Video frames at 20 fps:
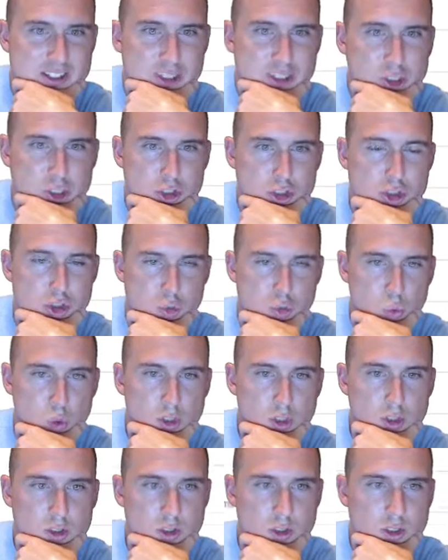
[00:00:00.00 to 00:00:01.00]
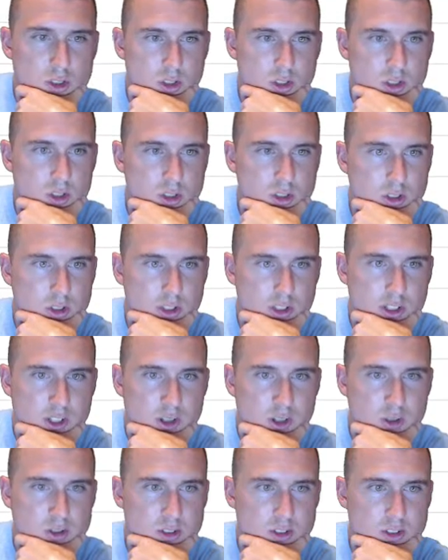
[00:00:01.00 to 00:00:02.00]
Sweet.
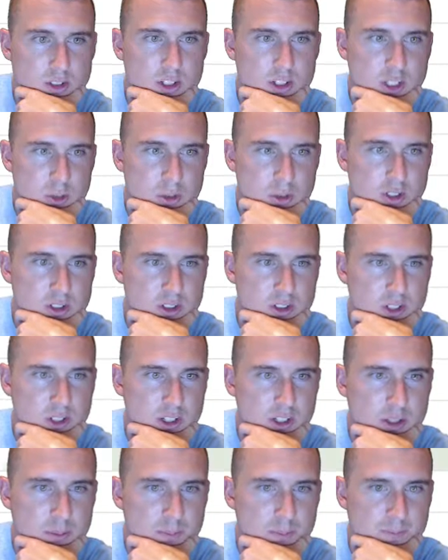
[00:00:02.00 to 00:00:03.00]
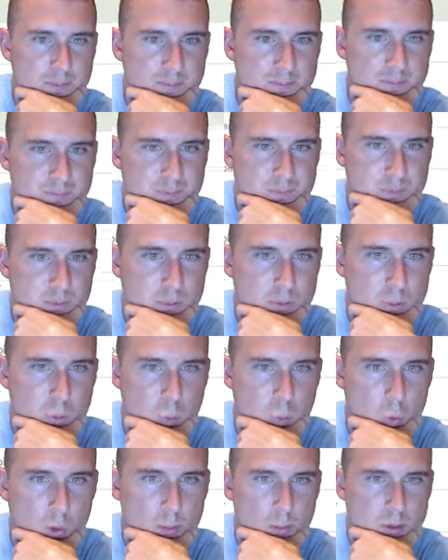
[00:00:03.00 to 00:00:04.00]
NEO is continuing to climb.
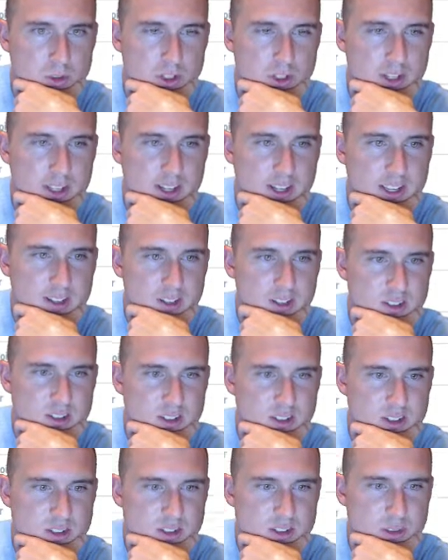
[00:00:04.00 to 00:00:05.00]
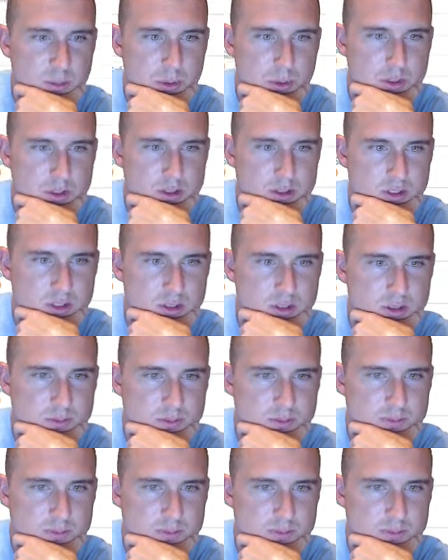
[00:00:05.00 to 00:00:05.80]
Ripple's going to hit 18 cents here pretty soon.